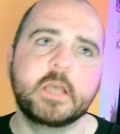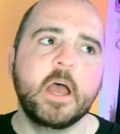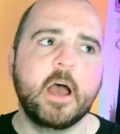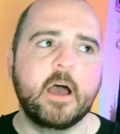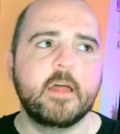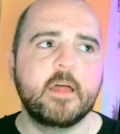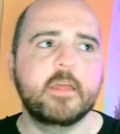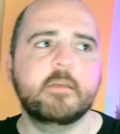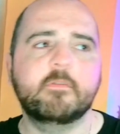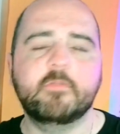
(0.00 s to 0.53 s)

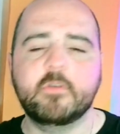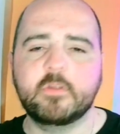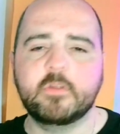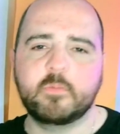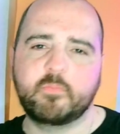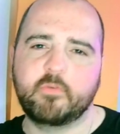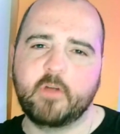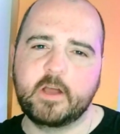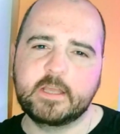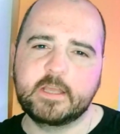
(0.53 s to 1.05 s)
I think for the
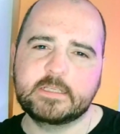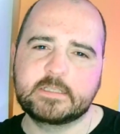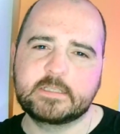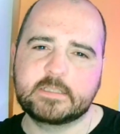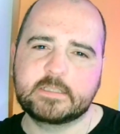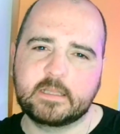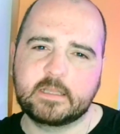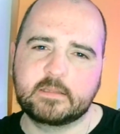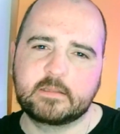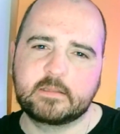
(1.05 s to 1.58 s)
price,
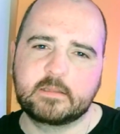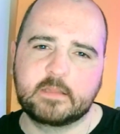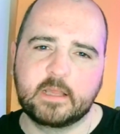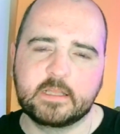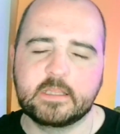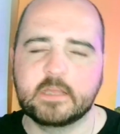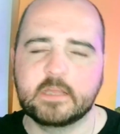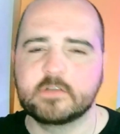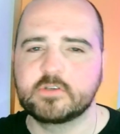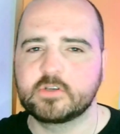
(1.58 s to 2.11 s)
that like
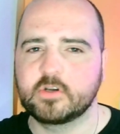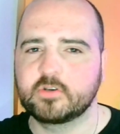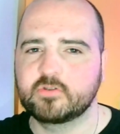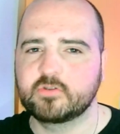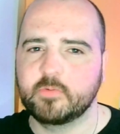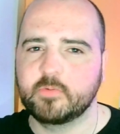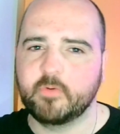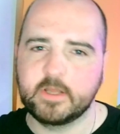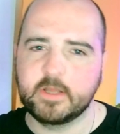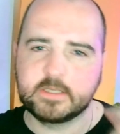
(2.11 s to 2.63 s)
the
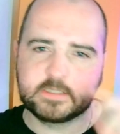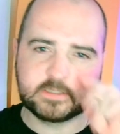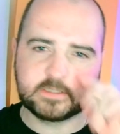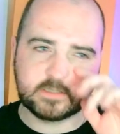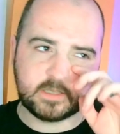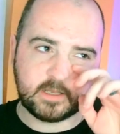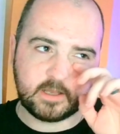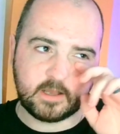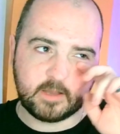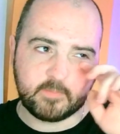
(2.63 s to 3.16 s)
introductory price,
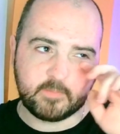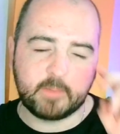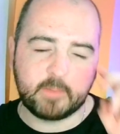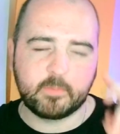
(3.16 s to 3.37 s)
I'm happy